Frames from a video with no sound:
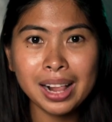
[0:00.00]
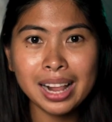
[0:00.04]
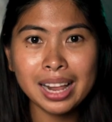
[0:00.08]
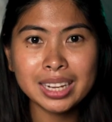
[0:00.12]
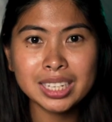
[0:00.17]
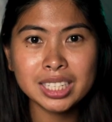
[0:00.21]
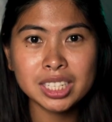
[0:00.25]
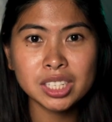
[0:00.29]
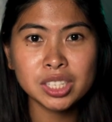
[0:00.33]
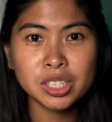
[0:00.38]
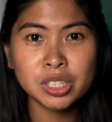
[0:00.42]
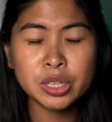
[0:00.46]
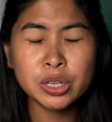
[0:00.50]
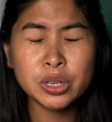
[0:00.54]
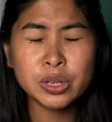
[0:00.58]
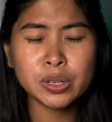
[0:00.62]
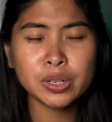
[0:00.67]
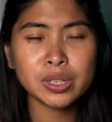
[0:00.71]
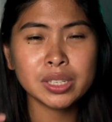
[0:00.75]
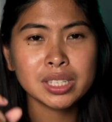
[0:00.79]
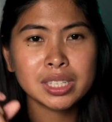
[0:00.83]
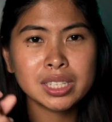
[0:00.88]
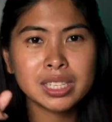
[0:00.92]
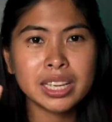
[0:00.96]
I just
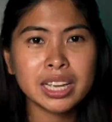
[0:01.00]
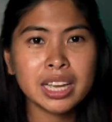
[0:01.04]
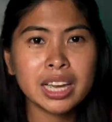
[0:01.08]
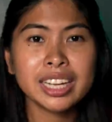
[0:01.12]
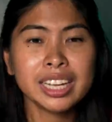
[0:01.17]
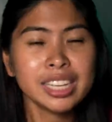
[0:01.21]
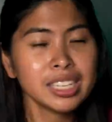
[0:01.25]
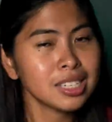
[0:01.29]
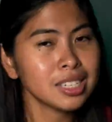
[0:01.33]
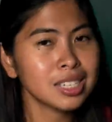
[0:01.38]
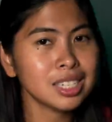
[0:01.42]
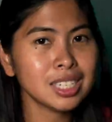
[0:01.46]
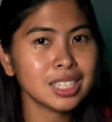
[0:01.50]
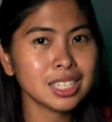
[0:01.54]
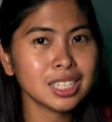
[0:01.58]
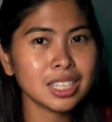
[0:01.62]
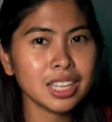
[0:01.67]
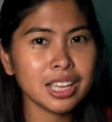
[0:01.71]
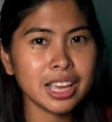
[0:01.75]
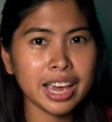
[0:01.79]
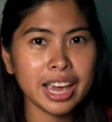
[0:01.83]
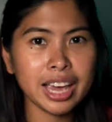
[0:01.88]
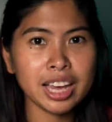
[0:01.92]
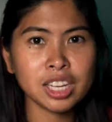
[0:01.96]
used the
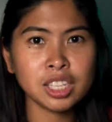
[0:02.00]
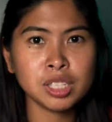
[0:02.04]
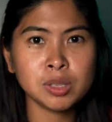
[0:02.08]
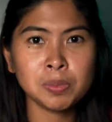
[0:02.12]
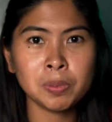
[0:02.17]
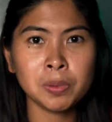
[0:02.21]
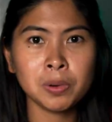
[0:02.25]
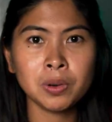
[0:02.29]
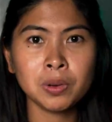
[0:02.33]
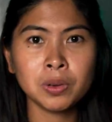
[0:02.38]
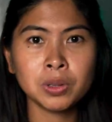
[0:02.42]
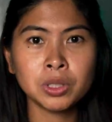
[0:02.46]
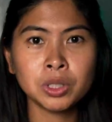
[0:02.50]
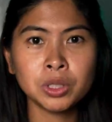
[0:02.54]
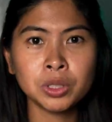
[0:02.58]
Insta360 Ace Pro